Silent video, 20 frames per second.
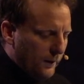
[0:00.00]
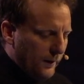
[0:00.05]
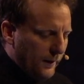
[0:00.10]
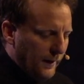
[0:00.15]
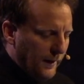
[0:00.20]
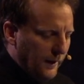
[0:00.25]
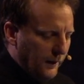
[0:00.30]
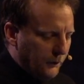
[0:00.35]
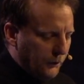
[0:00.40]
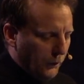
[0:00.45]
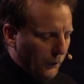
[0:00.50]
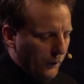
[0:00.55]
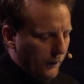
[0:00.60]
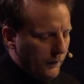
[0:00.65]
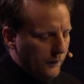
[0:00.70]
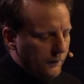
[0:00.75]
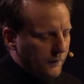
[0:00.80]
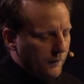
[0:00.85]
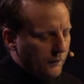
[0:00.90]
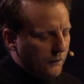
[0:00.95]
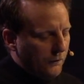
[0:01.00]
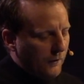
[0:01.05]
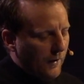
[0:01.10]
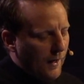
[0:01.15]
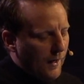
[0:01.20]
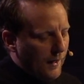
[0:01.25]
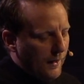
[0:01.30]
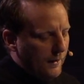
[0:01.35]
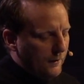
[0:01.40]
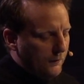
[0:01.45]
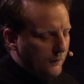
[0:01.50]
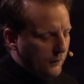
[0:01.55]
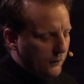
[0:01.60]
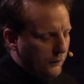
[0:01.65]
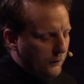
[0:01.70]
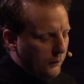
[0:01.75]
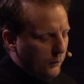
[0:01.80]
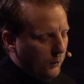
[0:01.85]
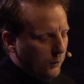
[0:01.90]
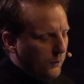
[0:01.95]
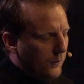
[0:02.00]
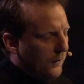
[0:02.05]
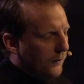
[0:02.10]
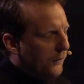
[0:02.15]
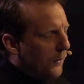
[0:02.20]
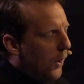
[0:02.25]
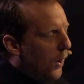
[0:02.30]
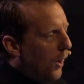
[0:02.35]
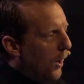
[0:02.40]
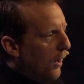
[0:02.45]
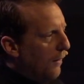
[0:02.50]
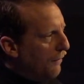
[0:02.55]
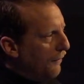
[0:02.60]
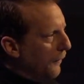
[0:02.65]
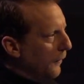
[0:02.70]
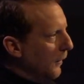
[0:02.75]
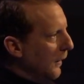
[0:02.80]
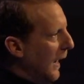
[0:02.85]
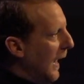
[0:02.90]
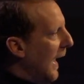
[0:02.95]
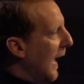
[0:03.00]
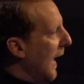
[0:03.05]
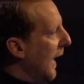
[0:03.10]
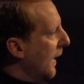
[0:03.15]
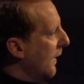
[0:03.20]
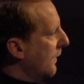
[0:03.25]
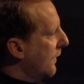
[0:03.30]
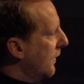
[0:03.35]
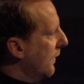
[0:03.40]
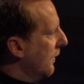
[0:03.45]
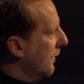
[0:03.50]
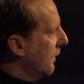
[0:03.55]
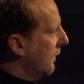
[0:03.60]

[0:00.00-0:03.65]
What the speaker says: He turned aside to do this awful act.